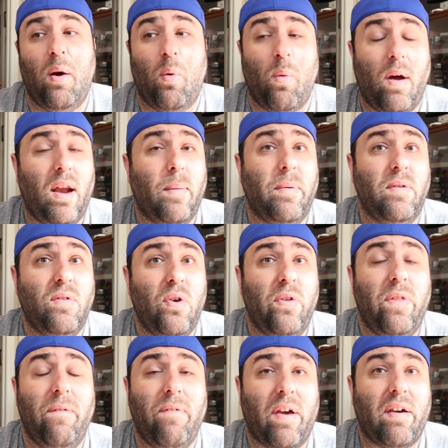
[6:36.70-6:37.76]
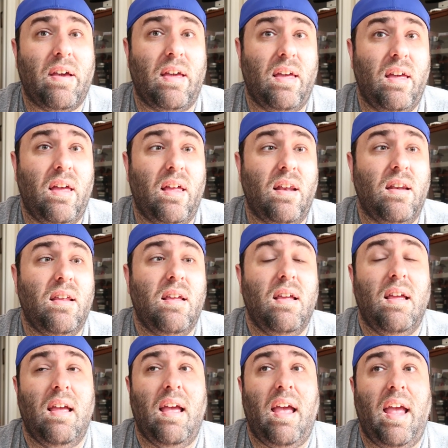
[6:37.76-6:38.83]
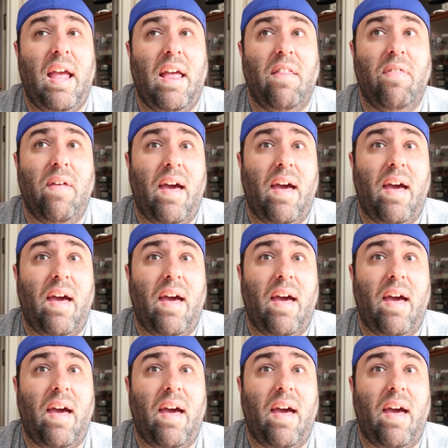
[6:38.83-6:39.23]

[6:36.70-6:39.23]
right up until the very end. And